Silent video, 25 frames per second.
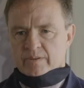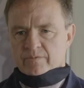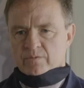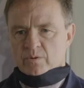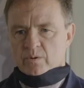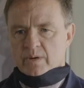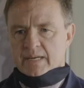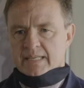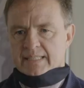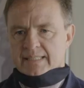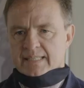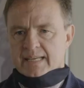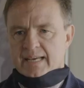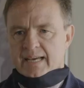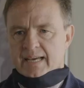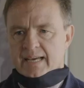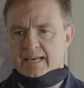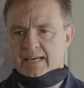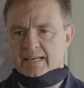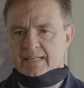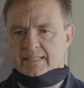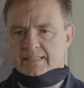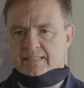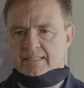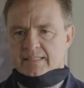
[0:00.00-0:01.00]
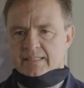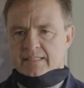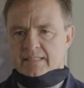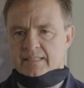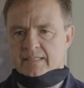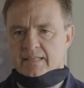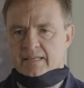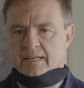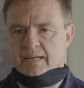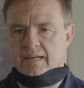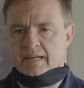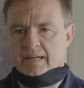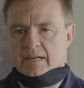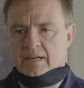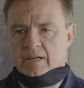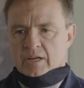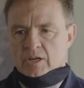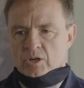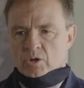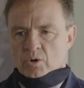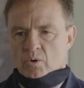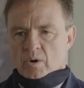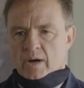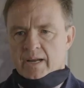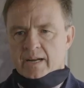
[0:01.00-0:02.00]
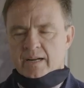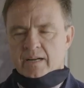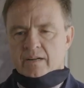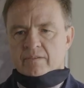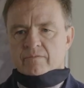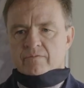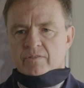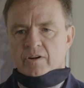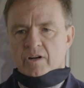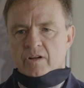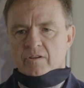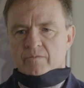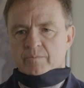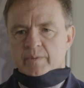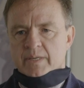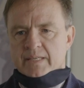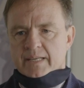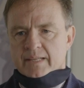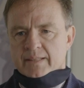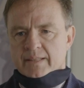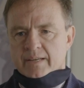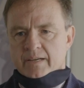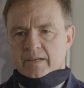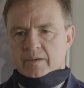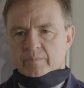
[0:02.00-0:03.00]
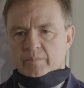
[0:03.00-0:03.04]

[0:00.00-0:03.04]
we've always had quite an involvement in the